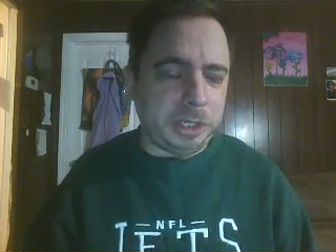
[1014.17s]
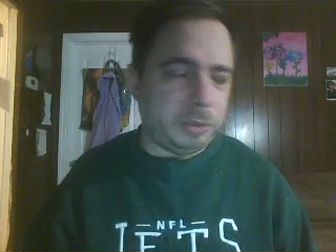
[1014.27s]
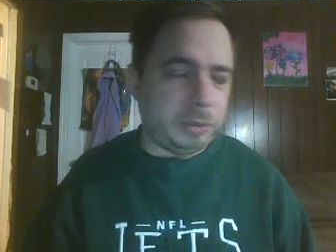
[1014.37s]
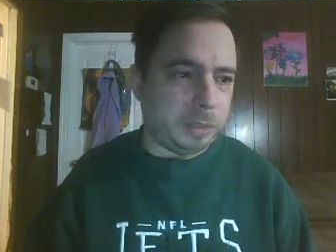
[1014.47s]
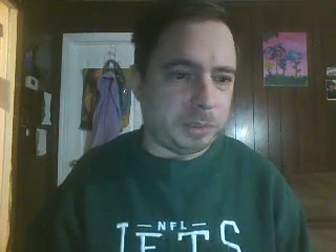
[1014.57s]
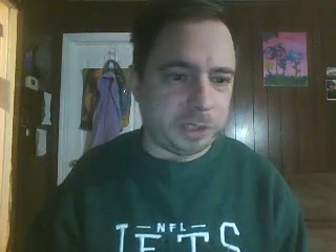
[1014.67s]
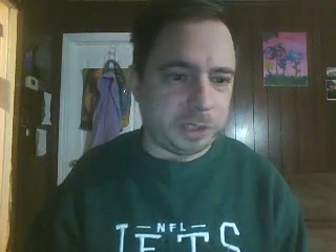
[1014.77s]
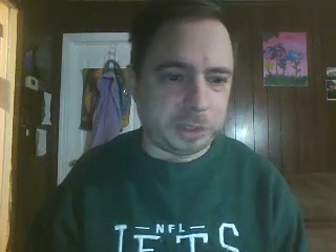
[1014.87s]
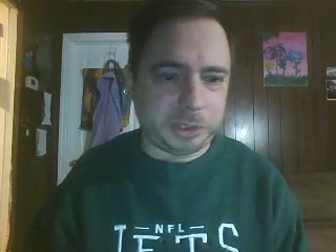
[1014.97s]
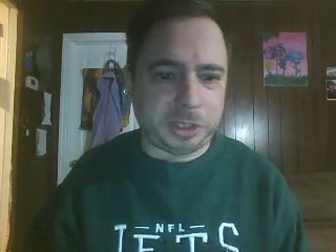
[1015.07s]
one of the
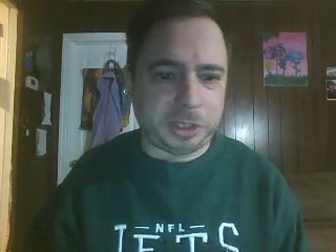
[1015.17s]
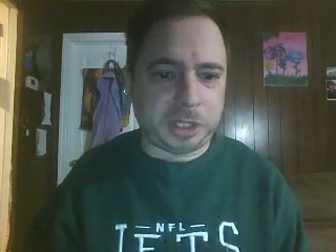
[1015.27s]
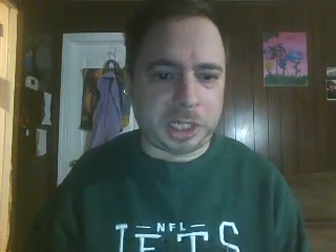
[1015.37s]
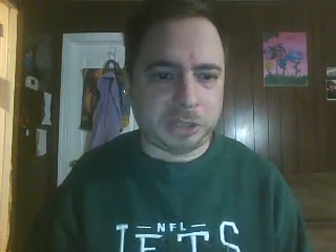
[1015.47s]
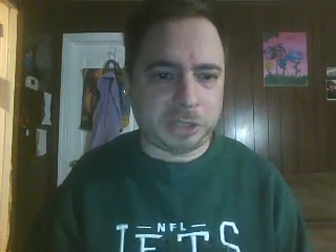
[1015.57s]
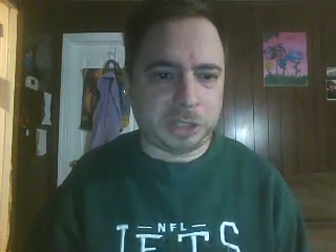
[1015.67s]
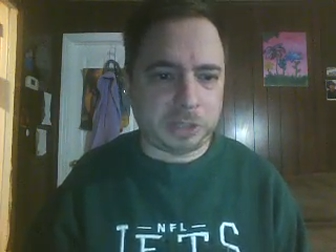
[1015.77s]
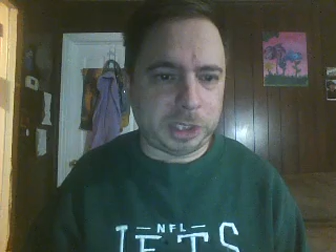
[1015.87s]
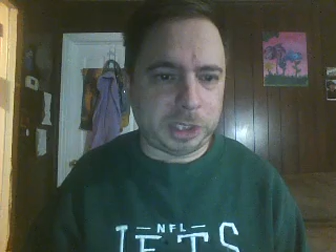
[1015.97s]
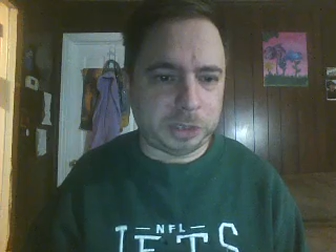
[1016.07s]
participants in the Knockouts
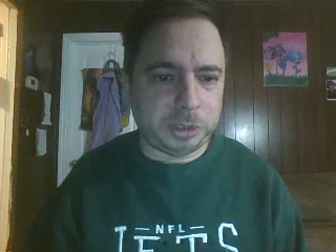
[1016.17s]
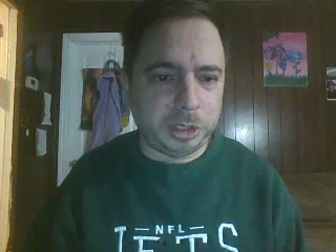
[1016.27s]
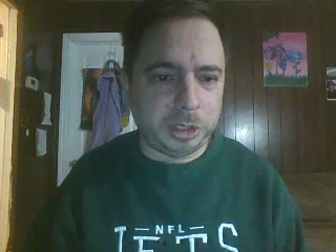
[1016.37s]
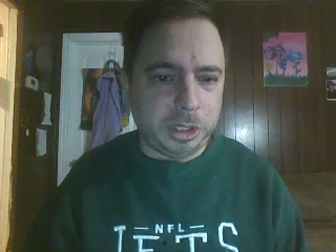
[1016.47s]
title match with